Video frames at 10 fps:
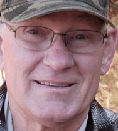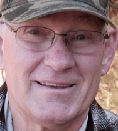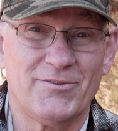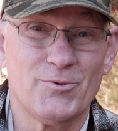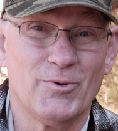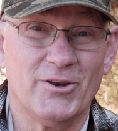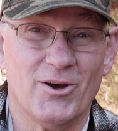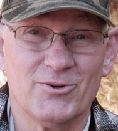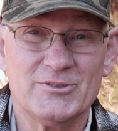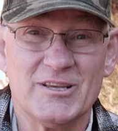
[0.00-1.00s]
everyone
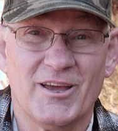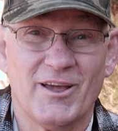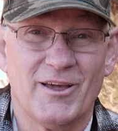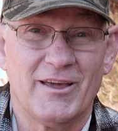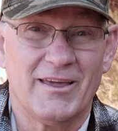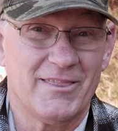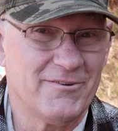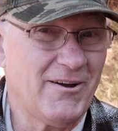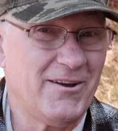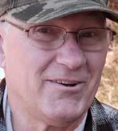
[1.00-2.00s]
knows, the
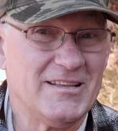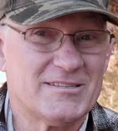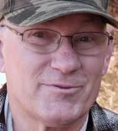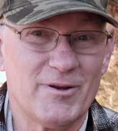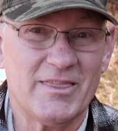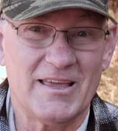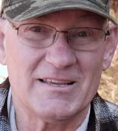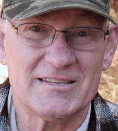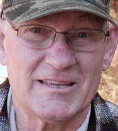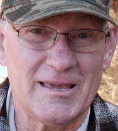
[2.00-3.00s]
fire needs three
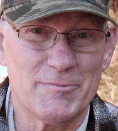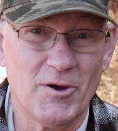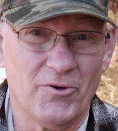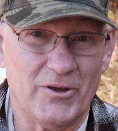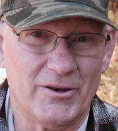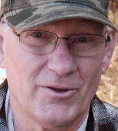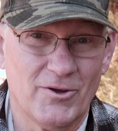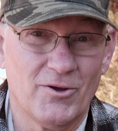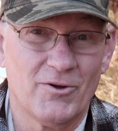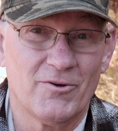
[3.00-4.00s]
things to keep going.
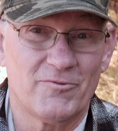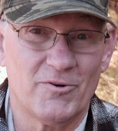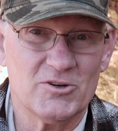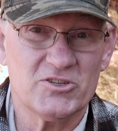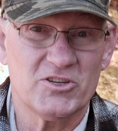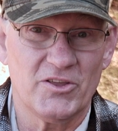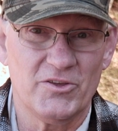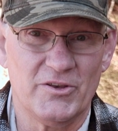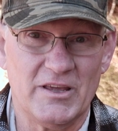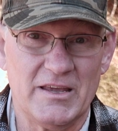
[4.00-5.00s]
First,
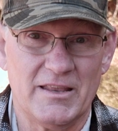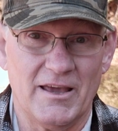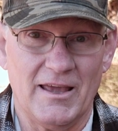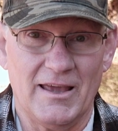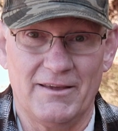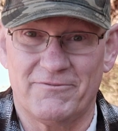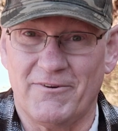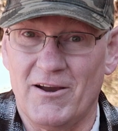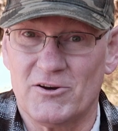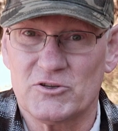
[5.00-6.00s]
you need a
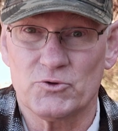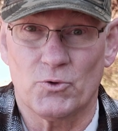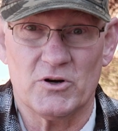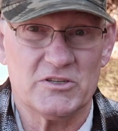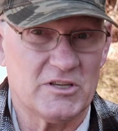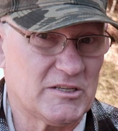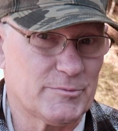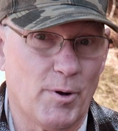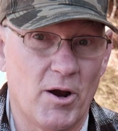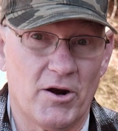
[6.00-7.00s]
fire source, a
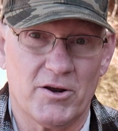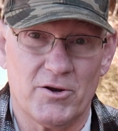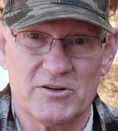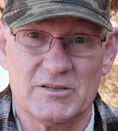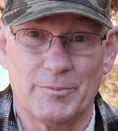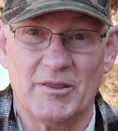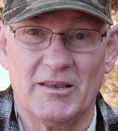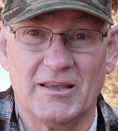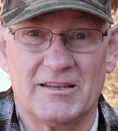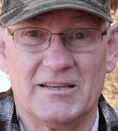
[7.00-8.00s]
spark, or something
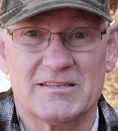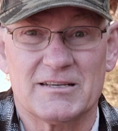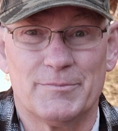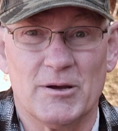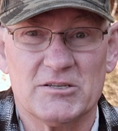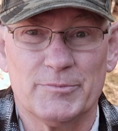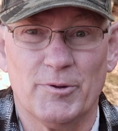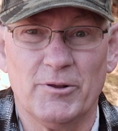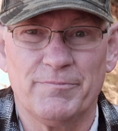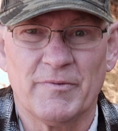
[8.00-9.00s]
that is
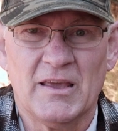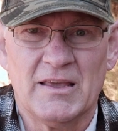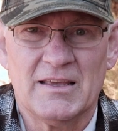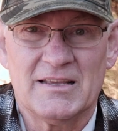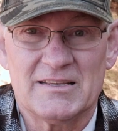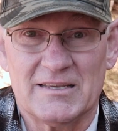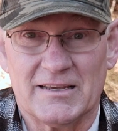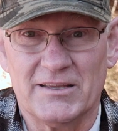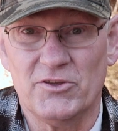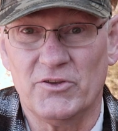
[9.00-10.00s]
combustible.
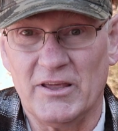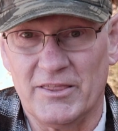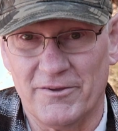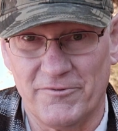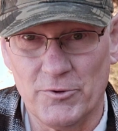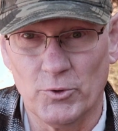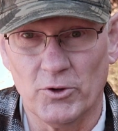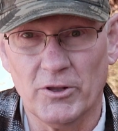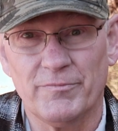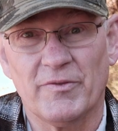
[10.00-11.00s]
Second, you need the
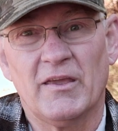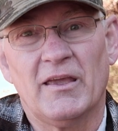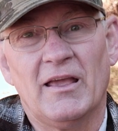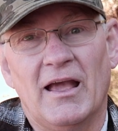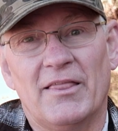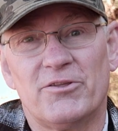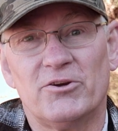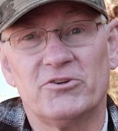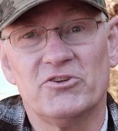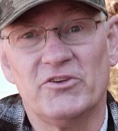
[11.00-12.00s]
fuel. And
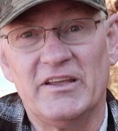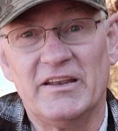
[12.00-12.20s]
third, you need